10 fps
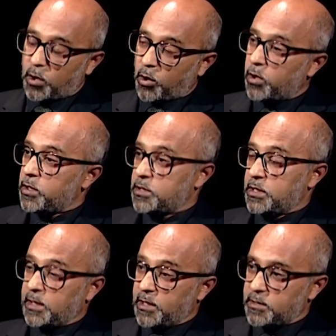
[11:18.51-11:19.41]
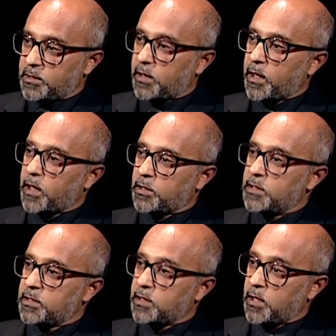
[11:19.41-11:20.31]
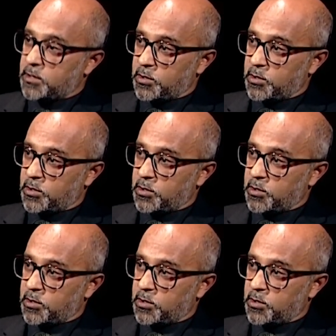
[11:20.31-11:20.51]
college years that I actually that's, started